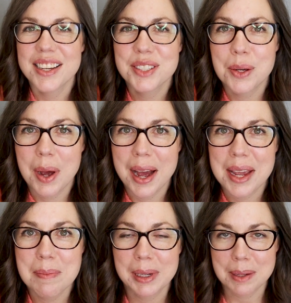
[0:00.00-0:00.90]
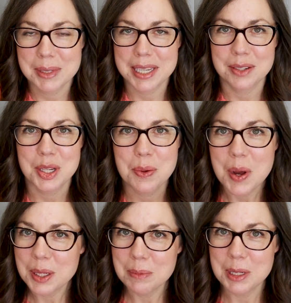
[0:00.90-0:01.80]
So hi, my name is Angie.
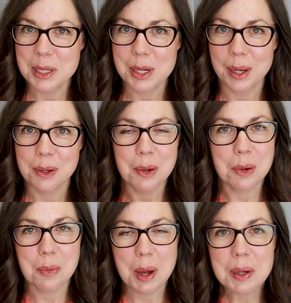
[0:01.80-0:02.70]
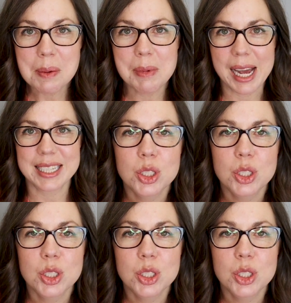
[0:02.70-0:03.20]
Welcome to the channel or welcome back.